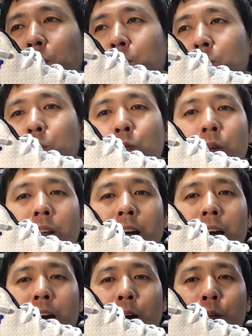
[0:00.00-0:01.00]
who and
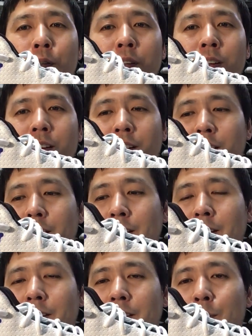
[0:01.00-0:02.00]
how
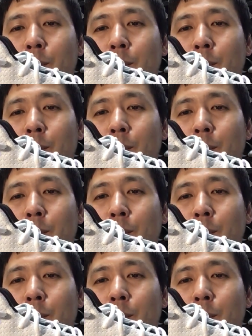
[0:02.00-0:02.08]
the